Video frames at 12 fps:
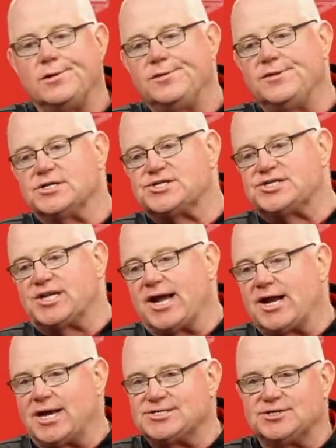This
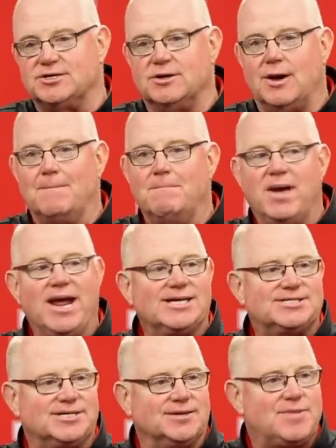state has an
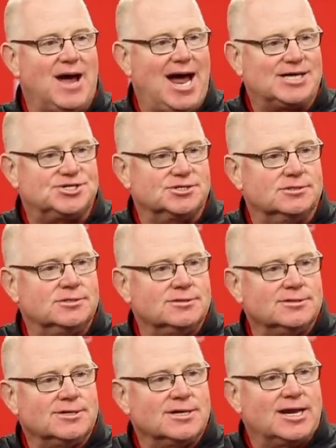amazing passion,
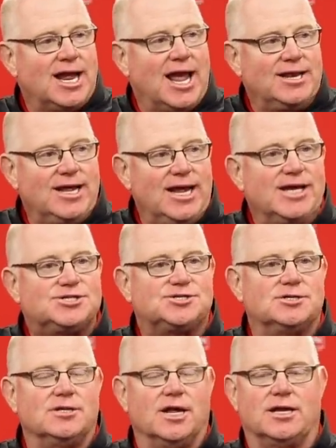and
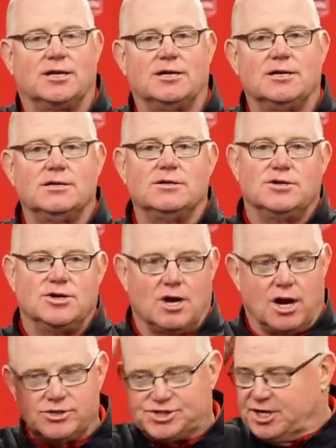each, like,
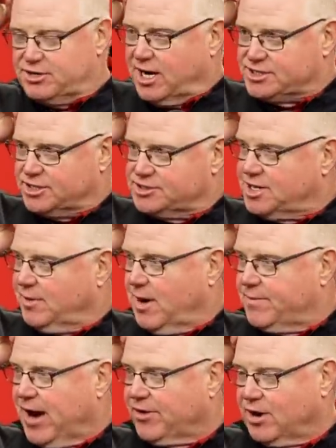understand, you guys understand
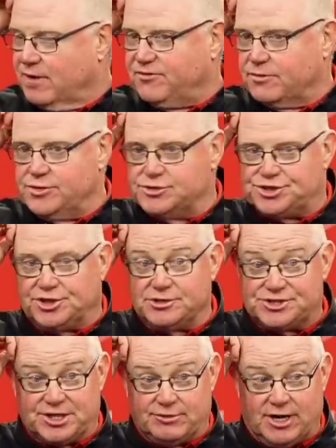my background. I'm from New
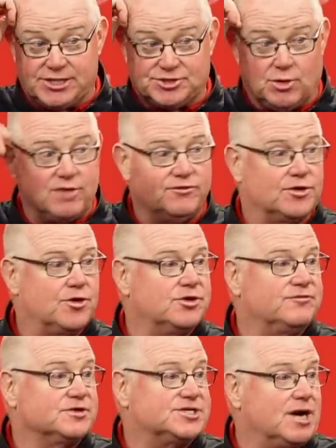Jersey, right? So I've
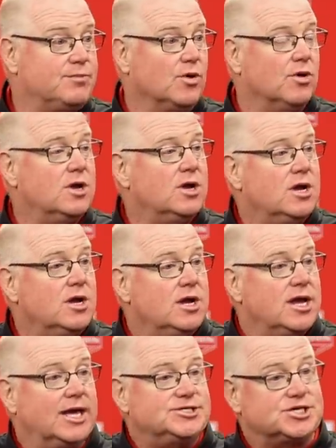recruited for Temple,
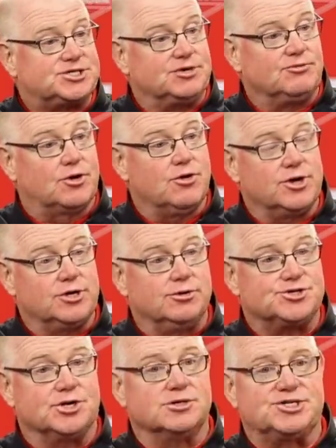and just in recruiting
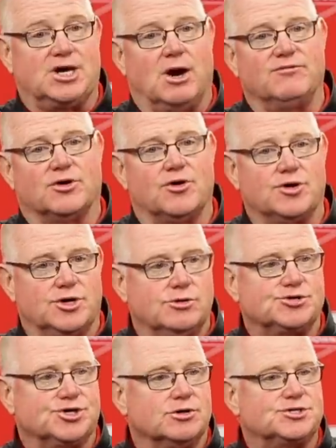New Jersey, now I've recruited
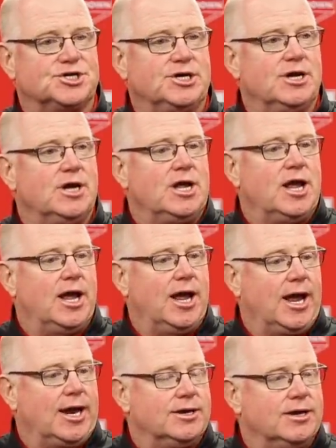New Jersey,
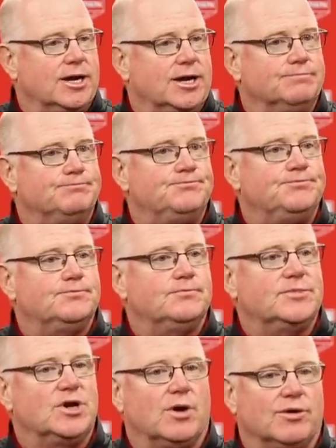and
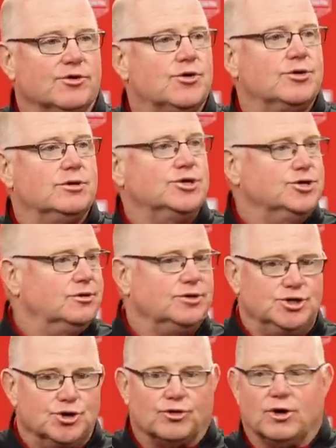you know, I recruited
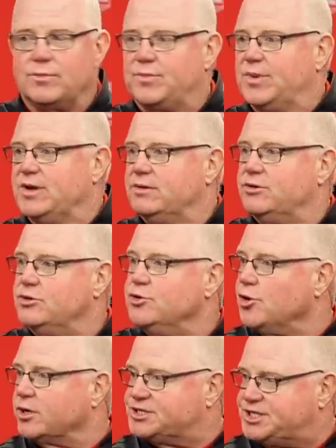Europe and New
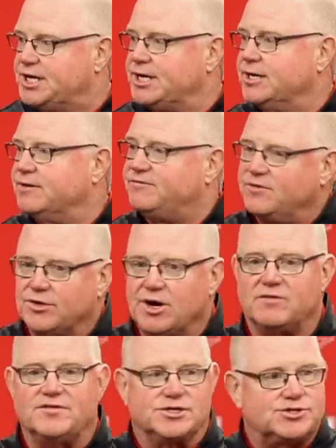York City and
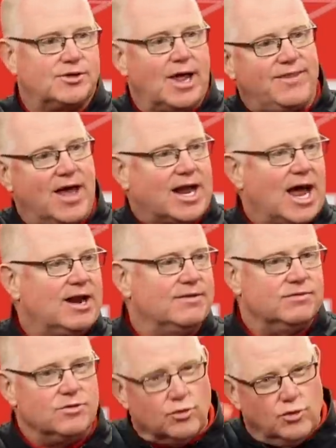Philadelphia, so that kind
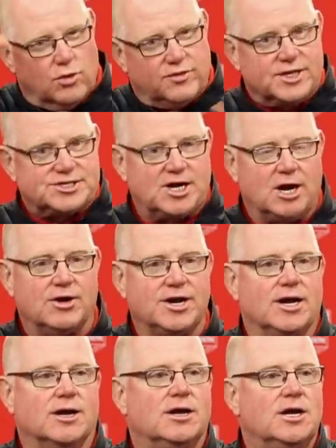of northeast
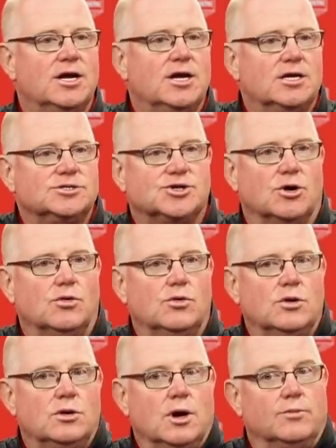area.
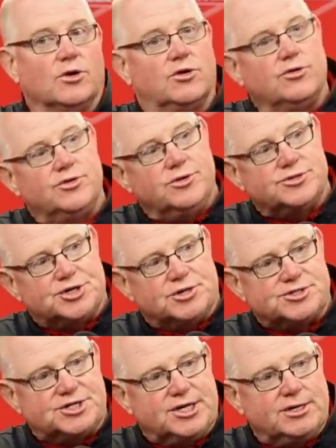So I'm recruiting New
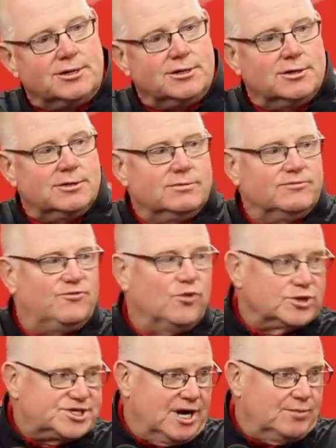Jersey
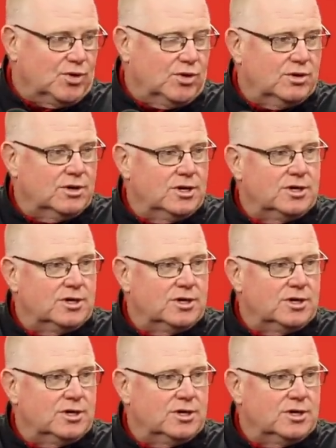for Temple.